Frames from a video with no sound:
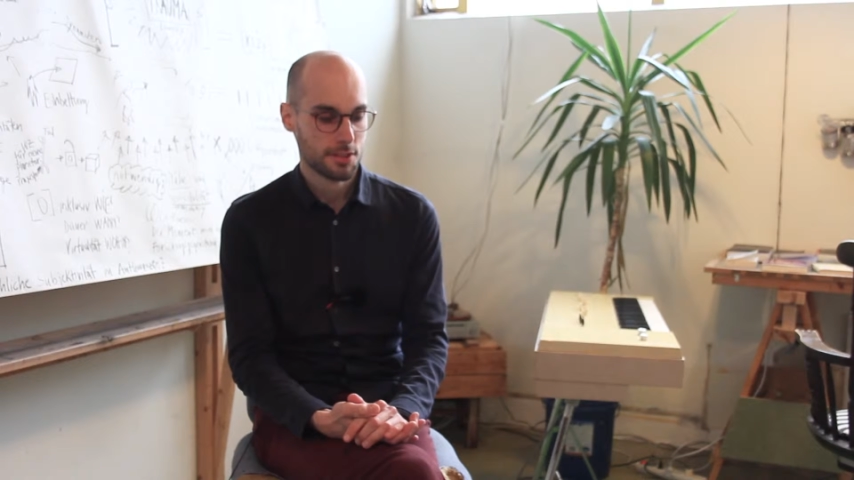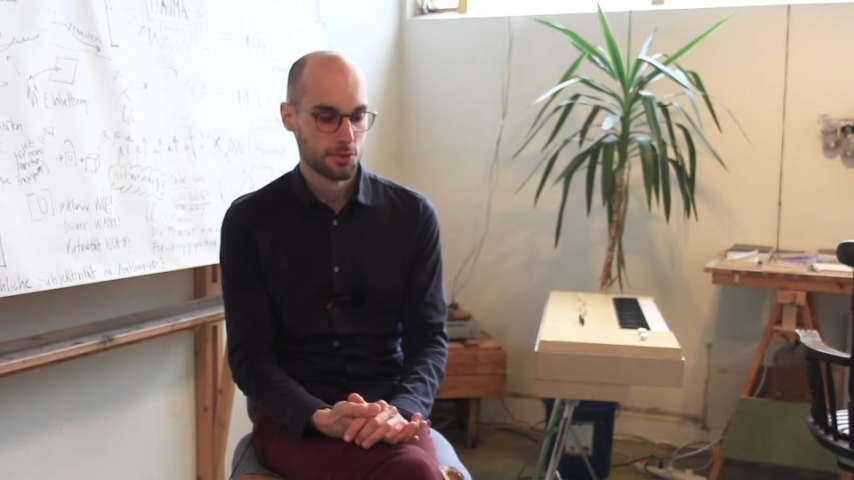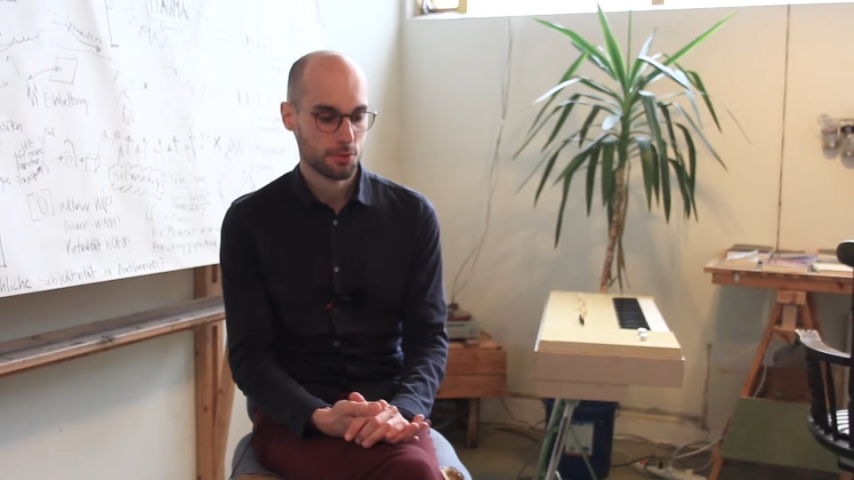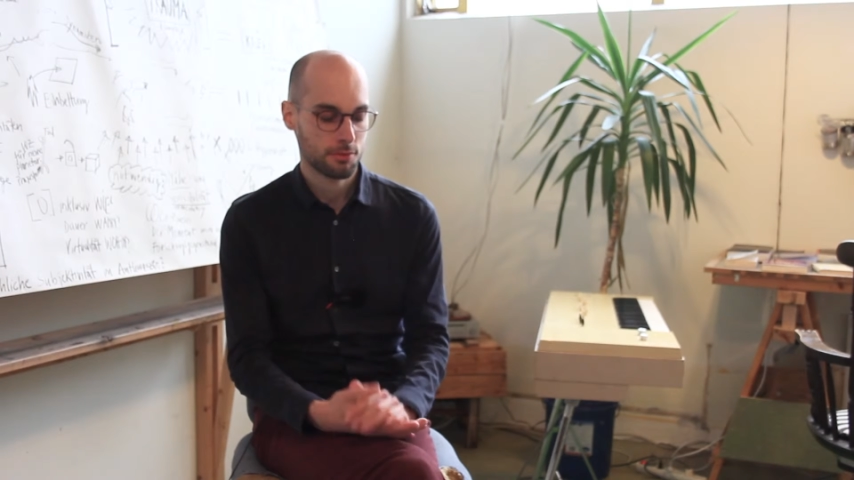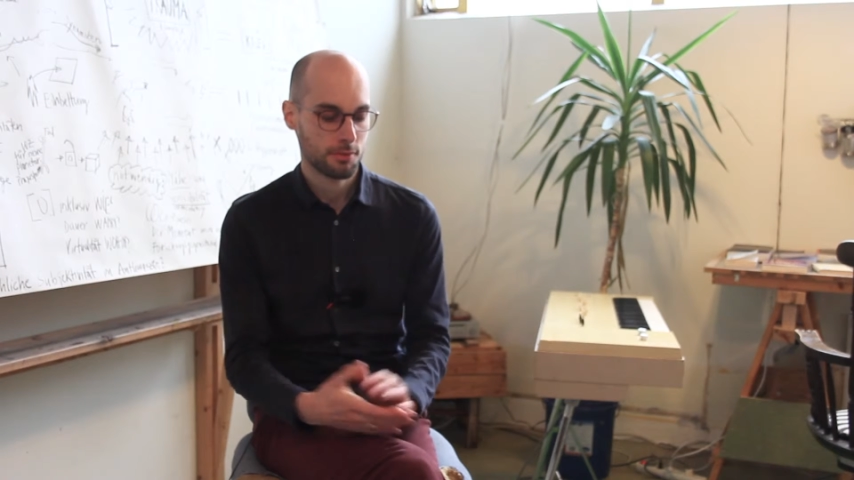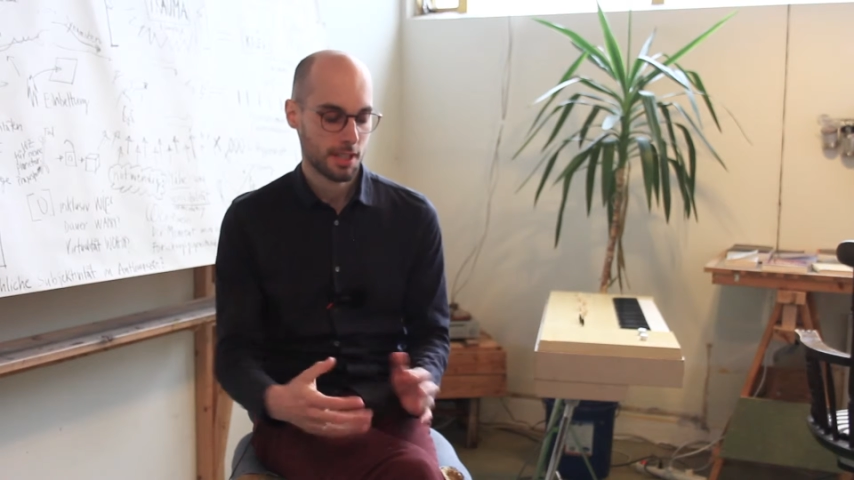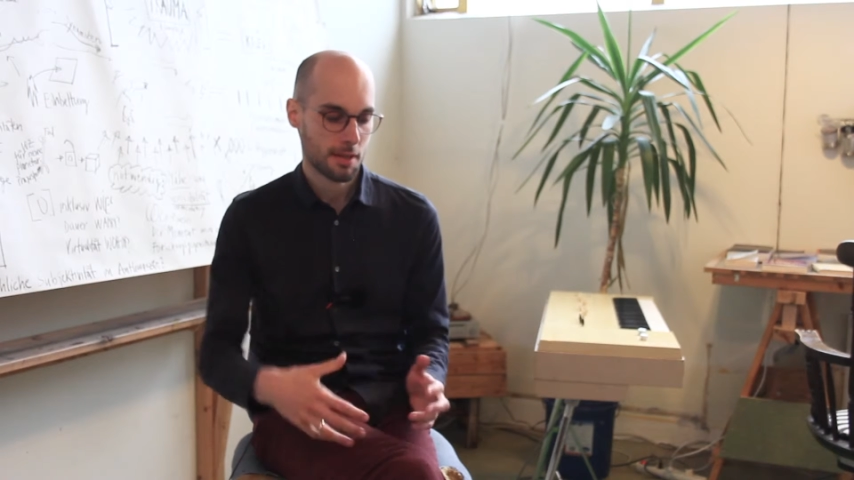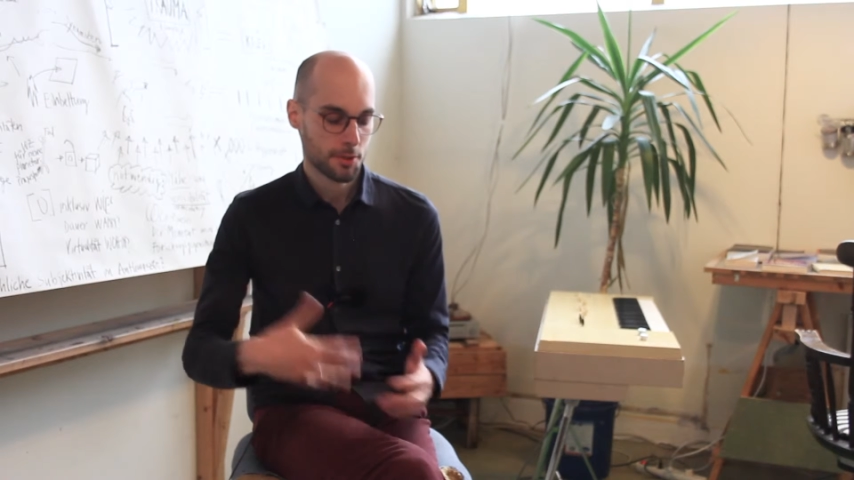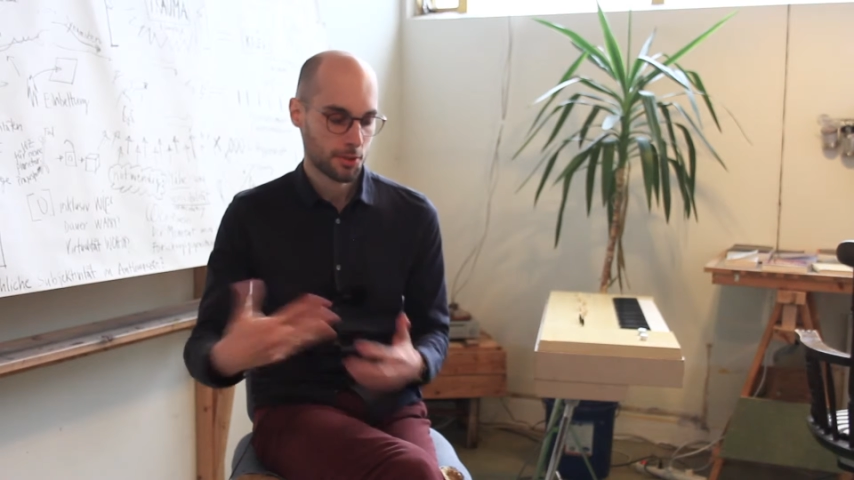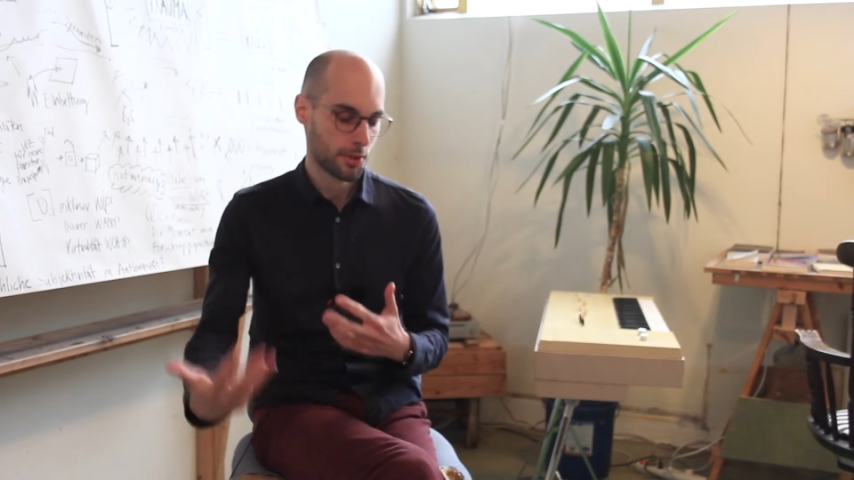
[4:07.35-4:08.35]
soon
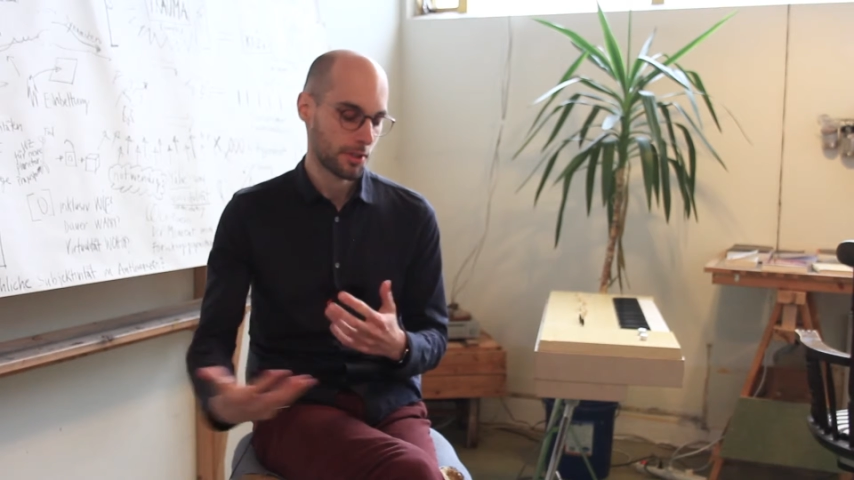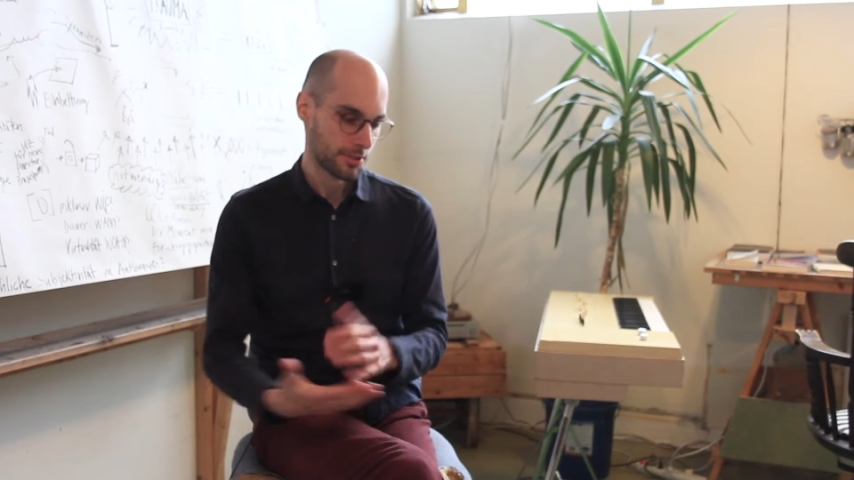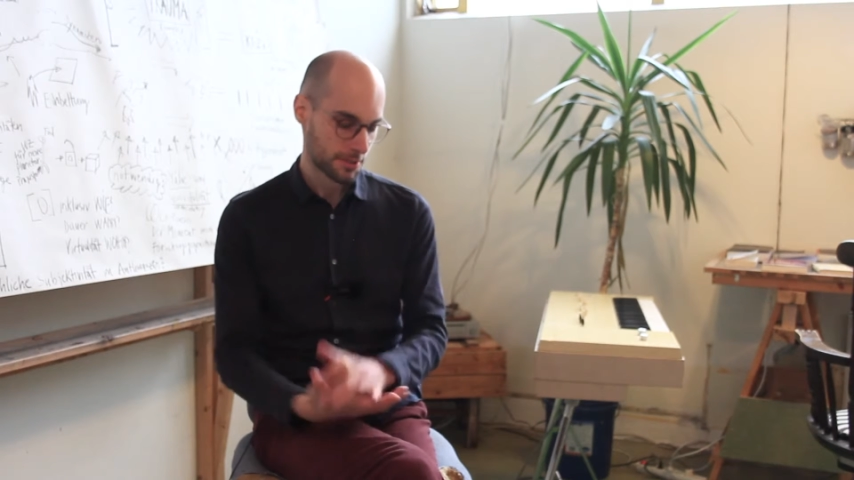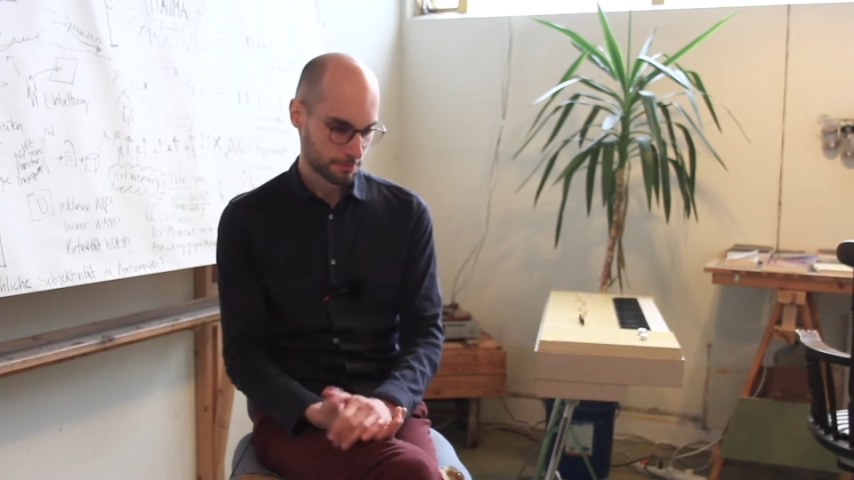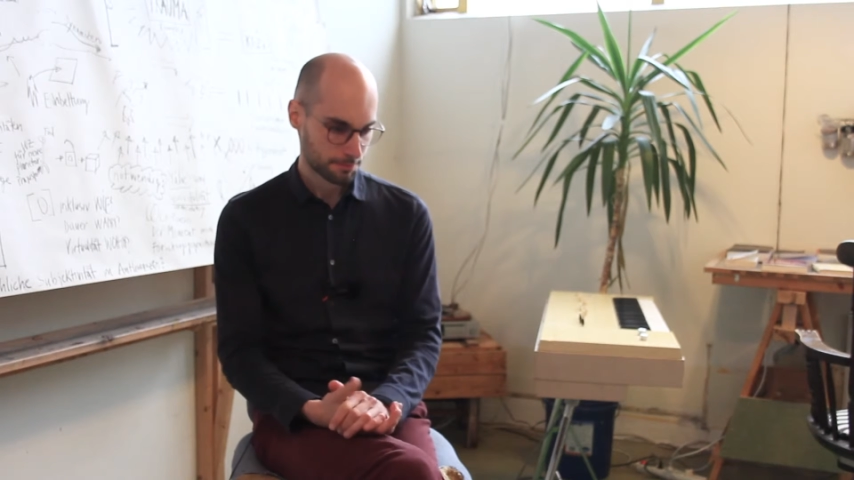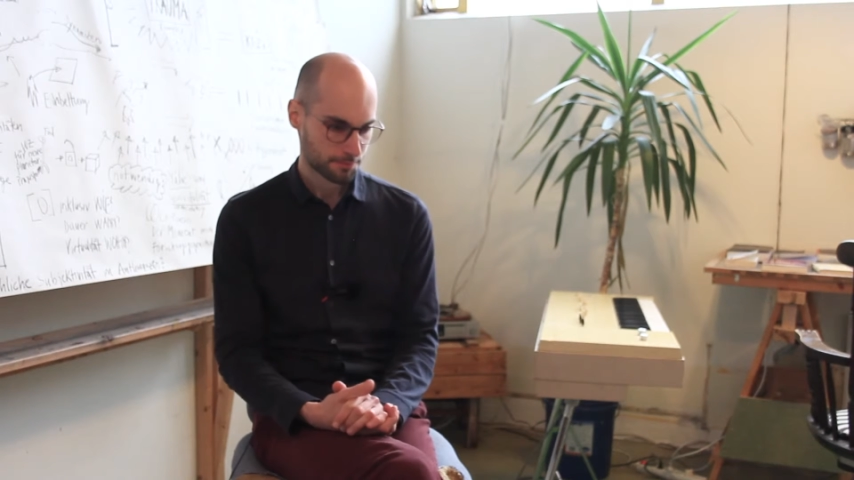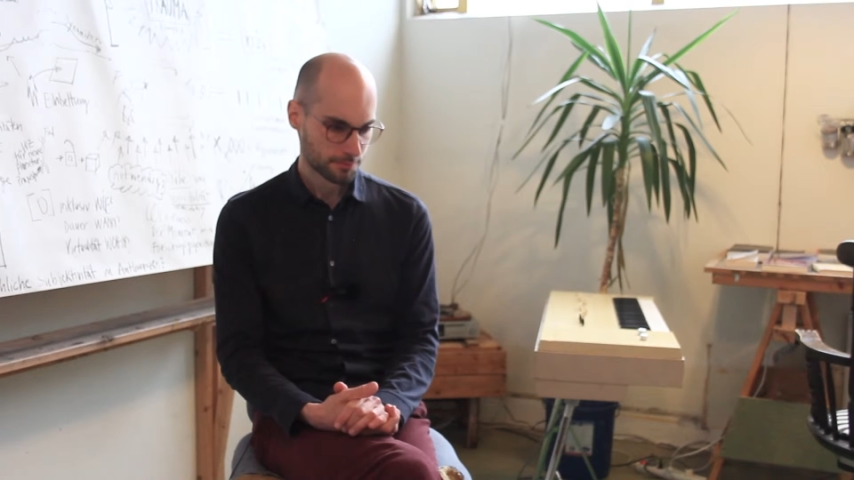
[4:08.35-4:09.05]
come across